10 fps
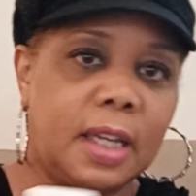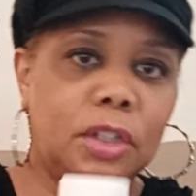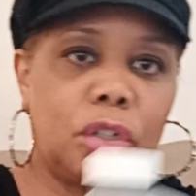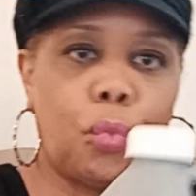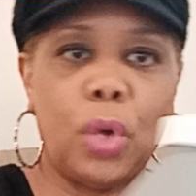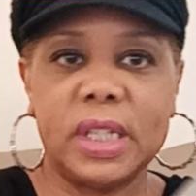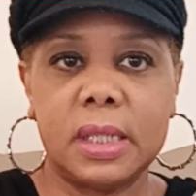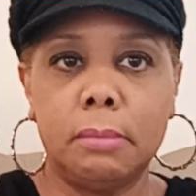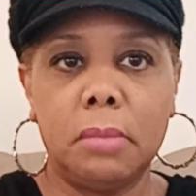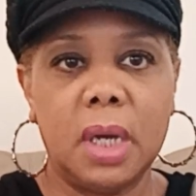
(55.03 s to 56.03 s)
once a
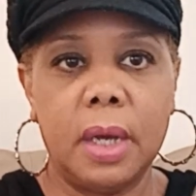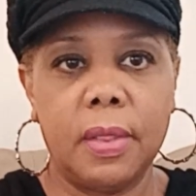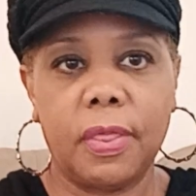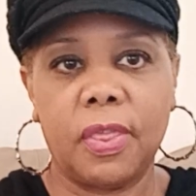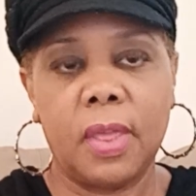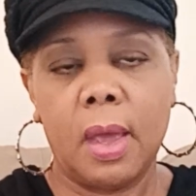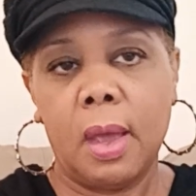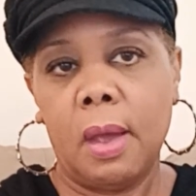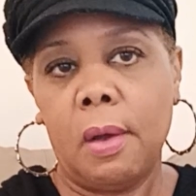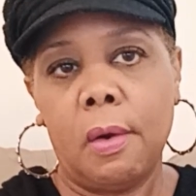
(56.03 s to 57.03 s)
month
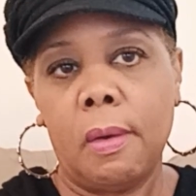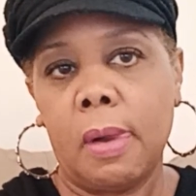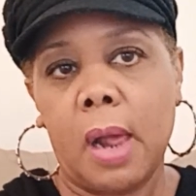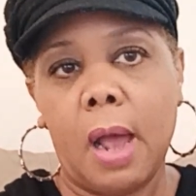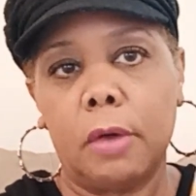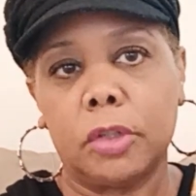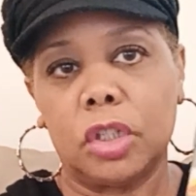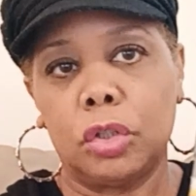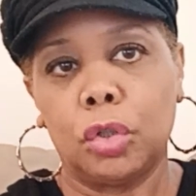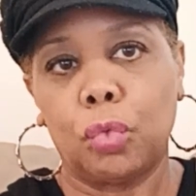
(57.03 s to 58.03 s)
I'll just
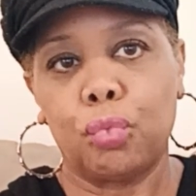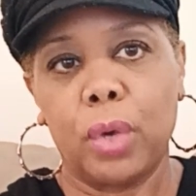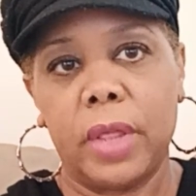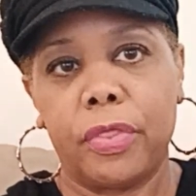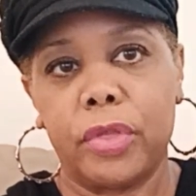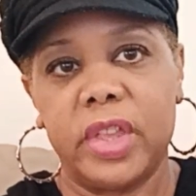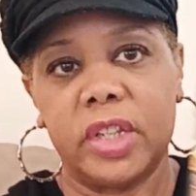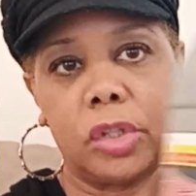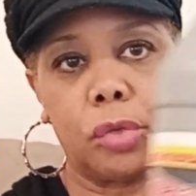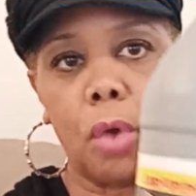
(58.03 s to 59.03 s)
run this through
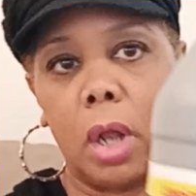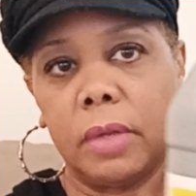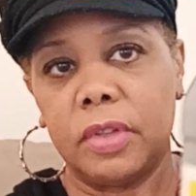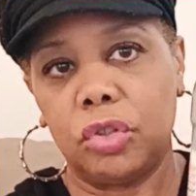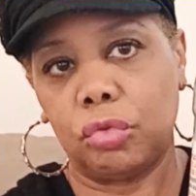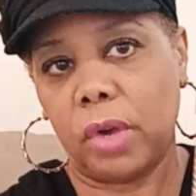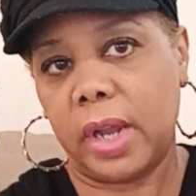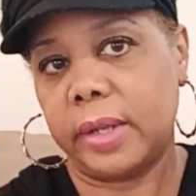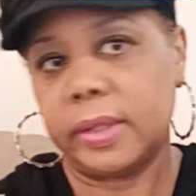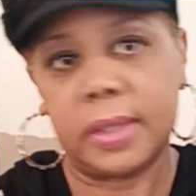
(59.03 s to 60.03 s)
all of the
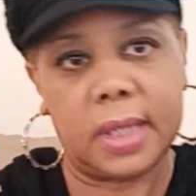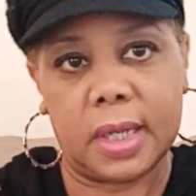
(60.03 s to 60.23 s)
drains, and